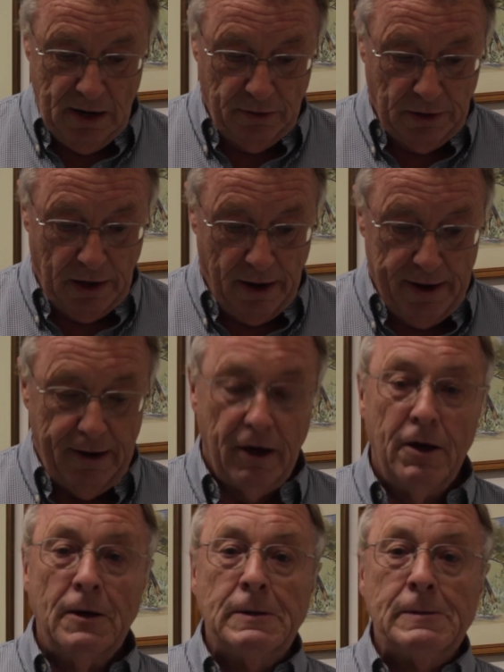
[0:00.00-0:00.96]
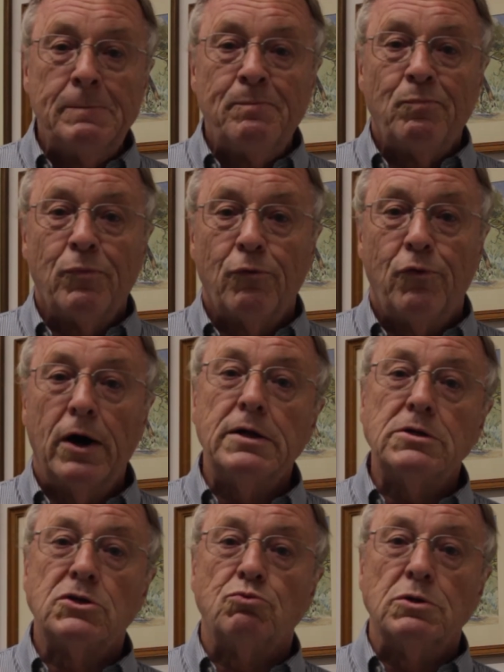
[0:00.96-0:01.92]
and the like,
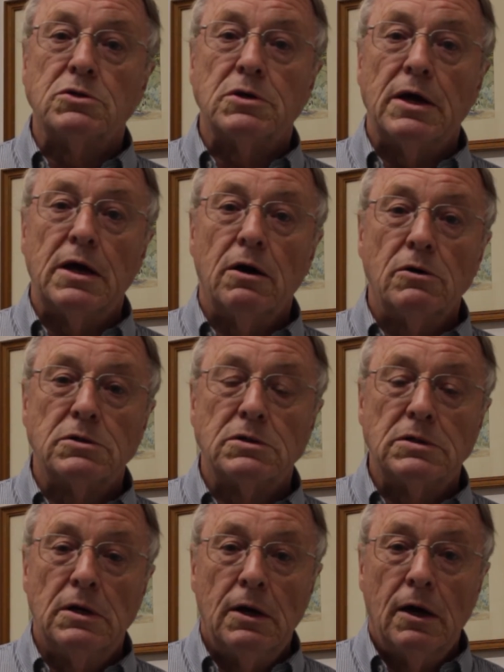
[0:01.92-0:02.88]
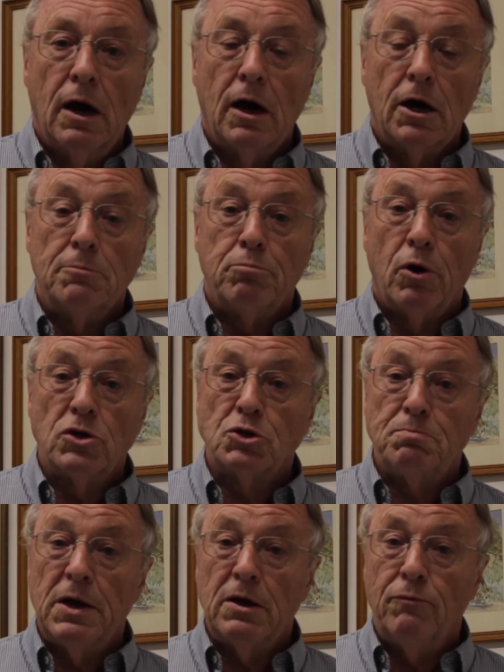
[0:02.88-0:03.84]
fights with SACOSS are a
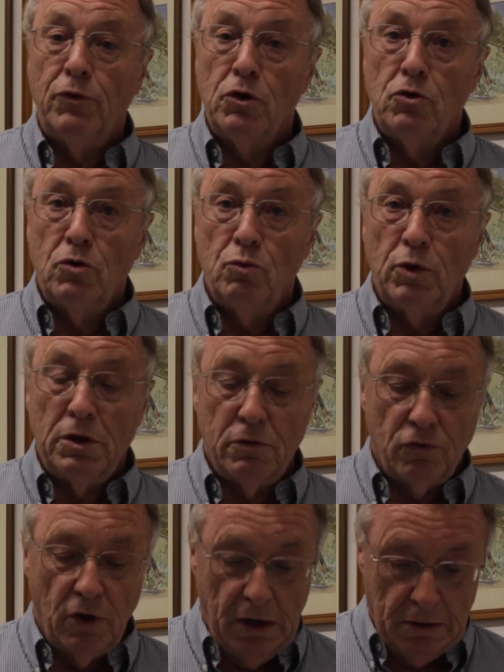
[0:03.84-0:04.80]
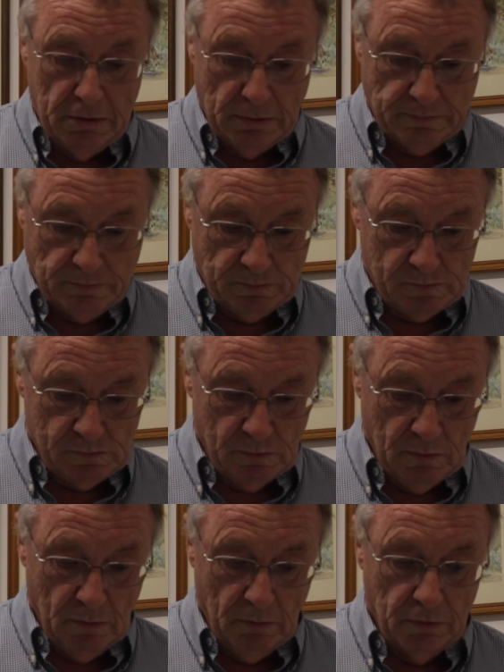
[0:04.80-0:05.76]
prospect viewed with dread.
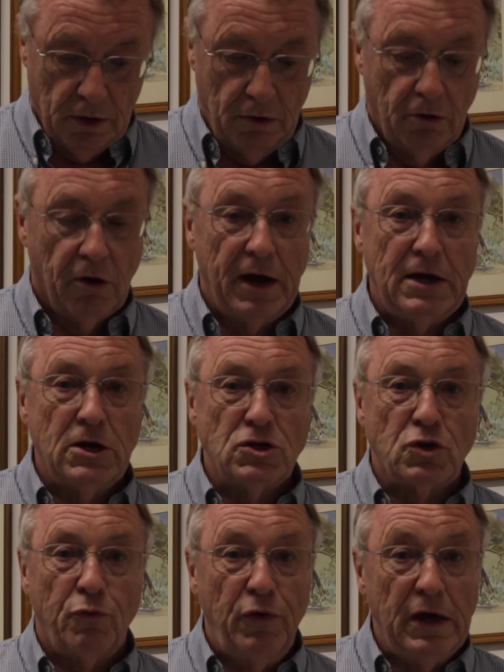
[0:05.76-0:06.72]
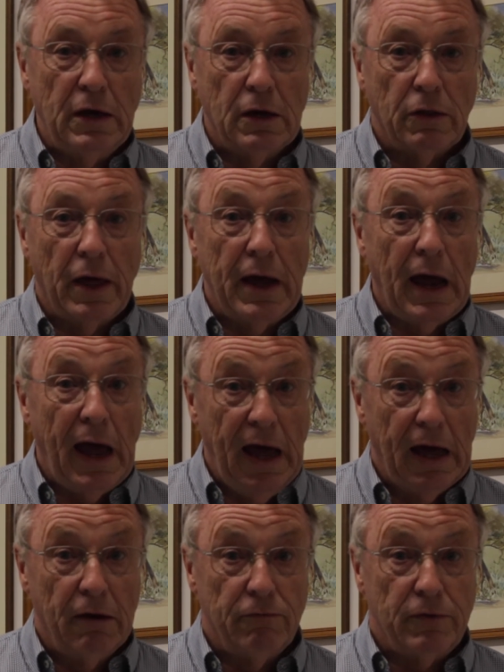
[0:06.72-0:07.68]
The greatest fear they
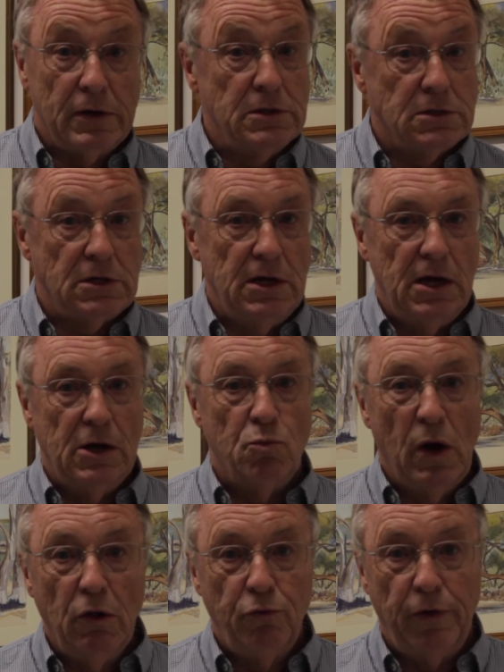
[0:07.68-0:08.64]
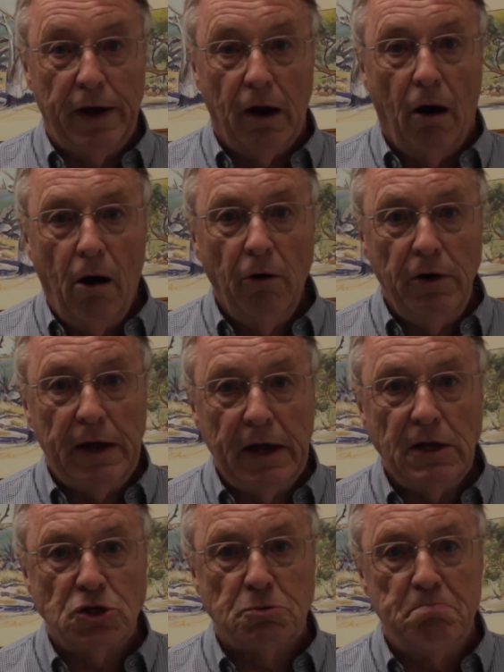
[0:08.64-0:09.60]
have is seeing welfare on
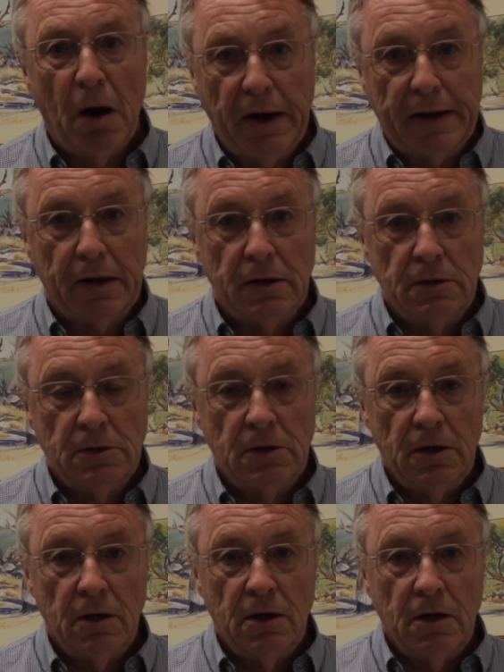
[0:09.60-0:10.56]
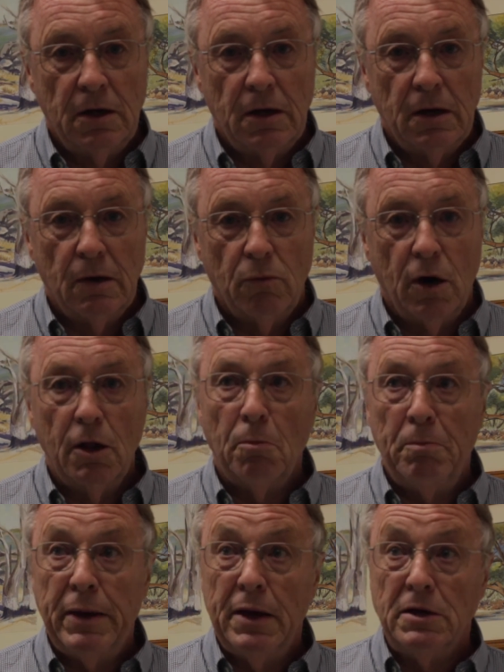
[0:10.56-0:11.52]
its bike,
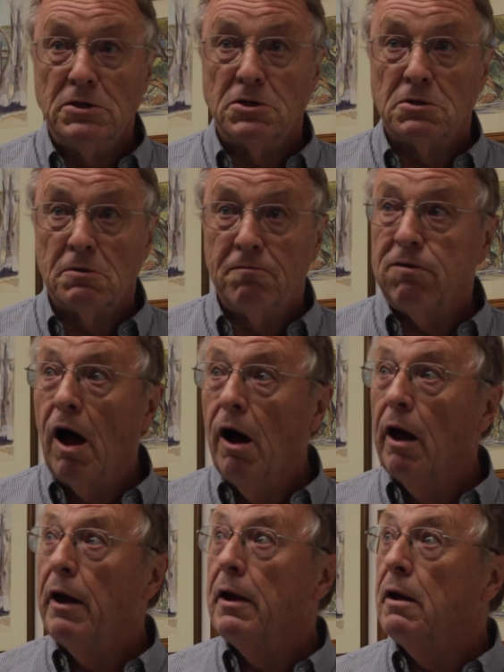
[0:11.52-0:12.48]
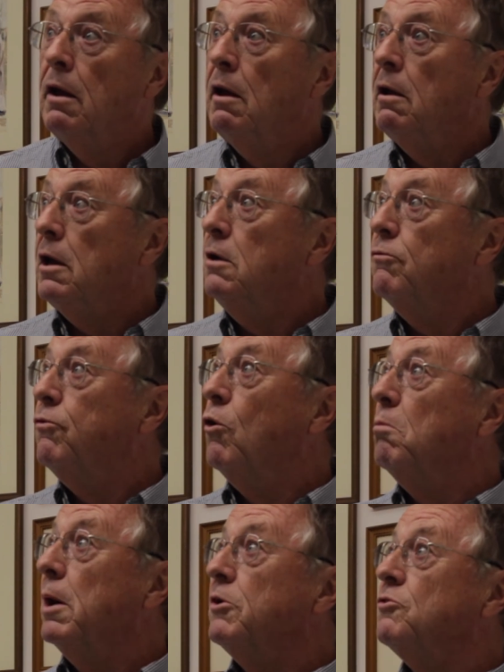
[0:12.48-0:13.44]
while pigs fly in
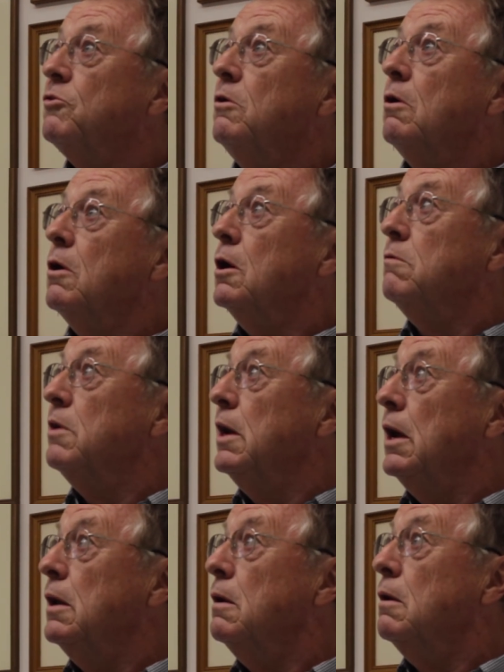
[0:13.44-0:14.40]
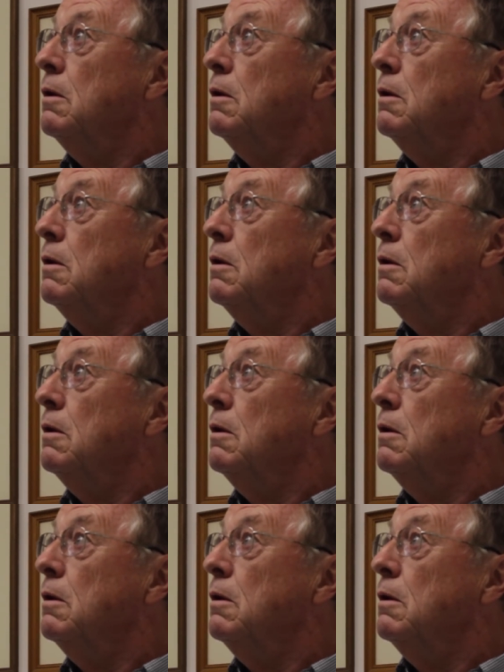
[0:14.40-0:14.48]
formation overhead.